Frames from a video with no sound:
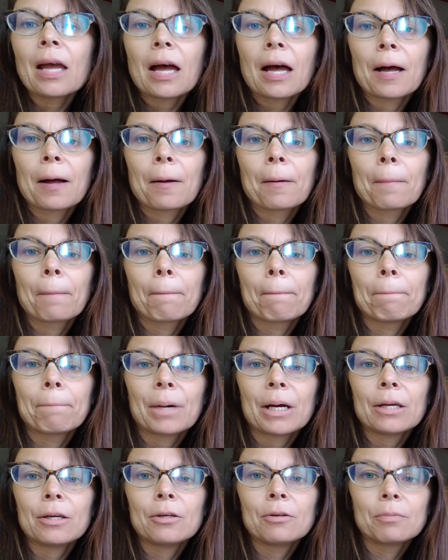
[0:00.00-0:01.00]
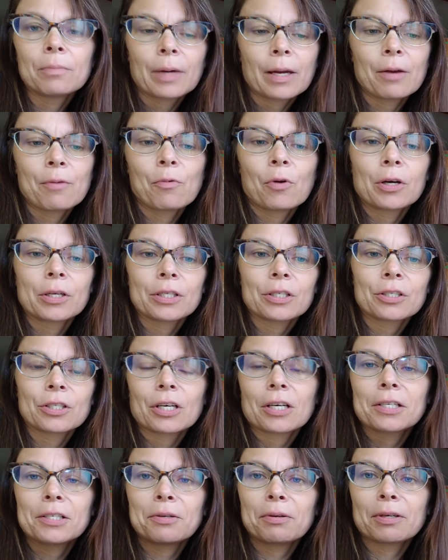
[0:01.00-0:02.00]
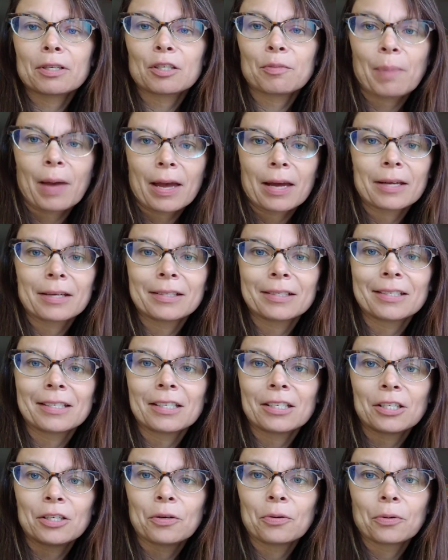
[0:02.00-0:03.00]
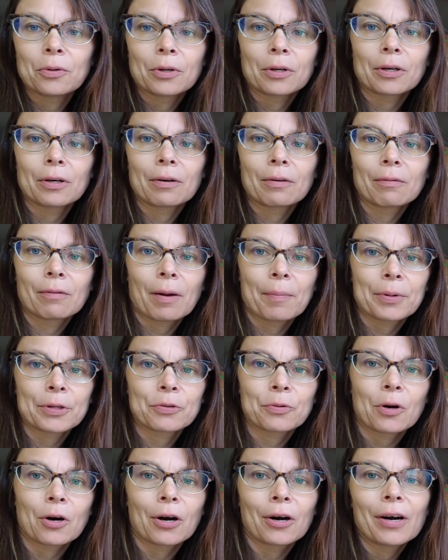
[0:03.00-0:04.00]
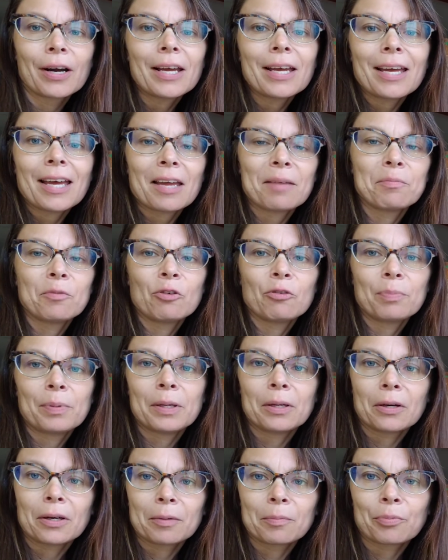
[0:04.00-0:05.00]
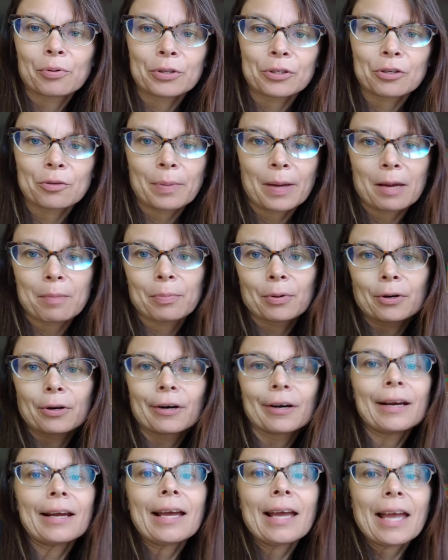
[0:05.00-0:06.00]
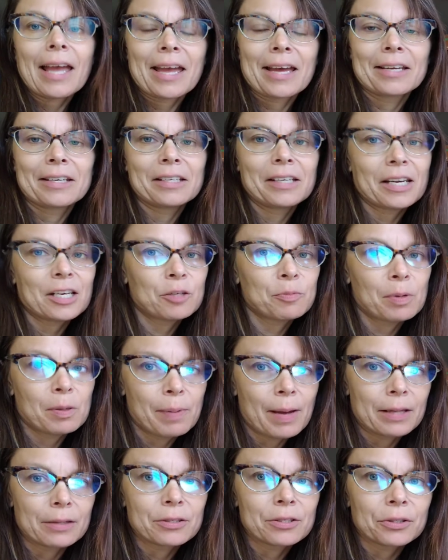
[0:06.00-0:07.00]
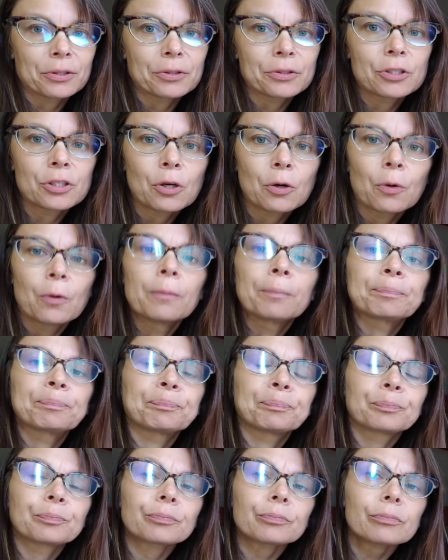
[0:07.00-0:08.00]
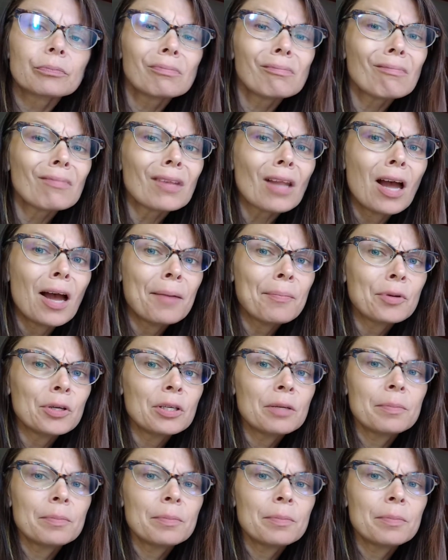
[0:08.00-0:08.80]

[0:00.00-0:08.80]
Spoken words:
but you might want to start to expand your repertoire and move beyond printer paper and an HB pencil. So I'm